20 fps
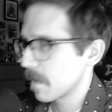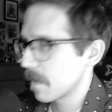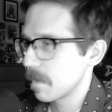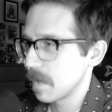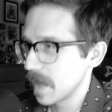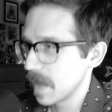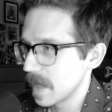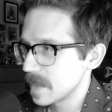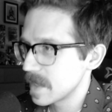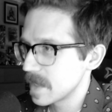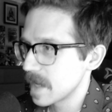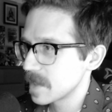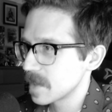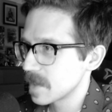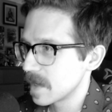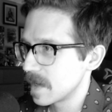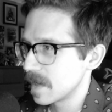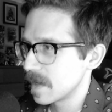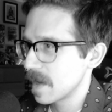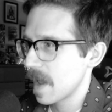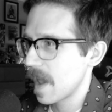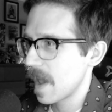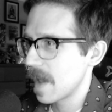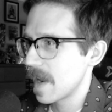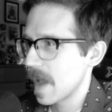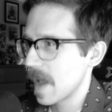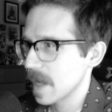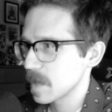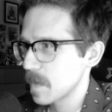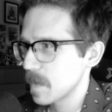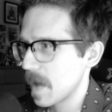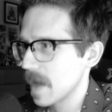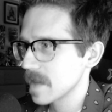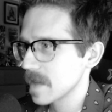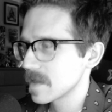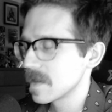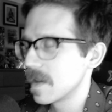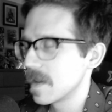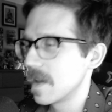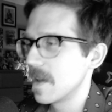PlayStation and
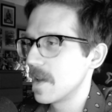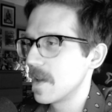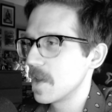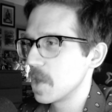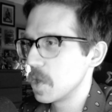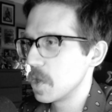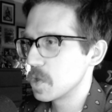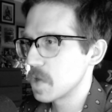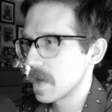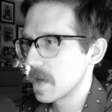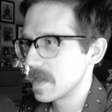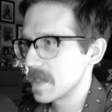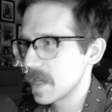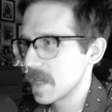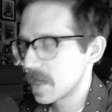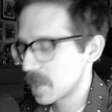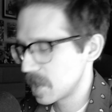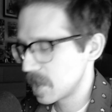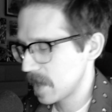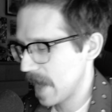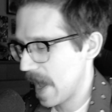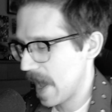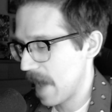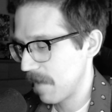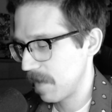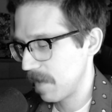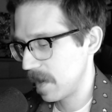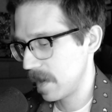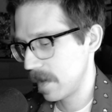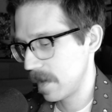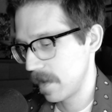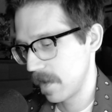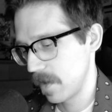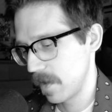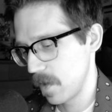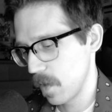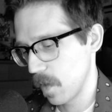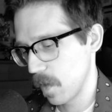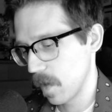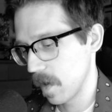Xbox. You transition to having
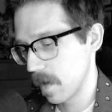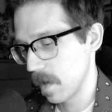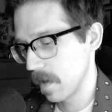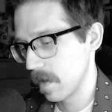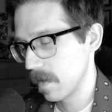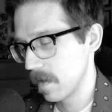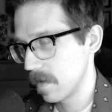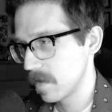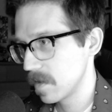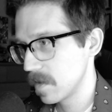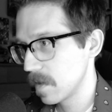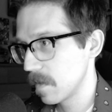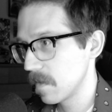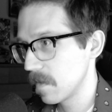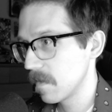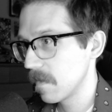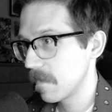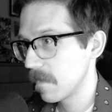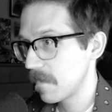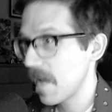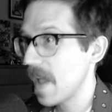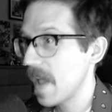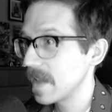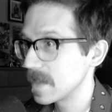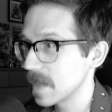your fancy